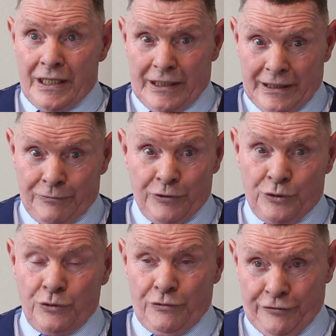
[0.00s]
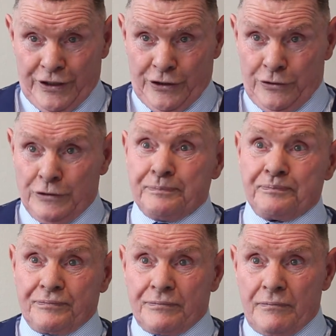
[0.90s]
and we do video
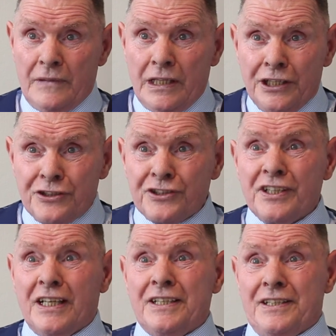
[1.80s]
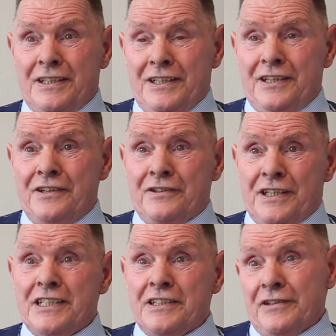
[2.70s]
and scan their
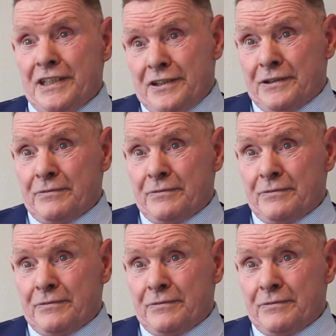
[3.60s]
inner ear,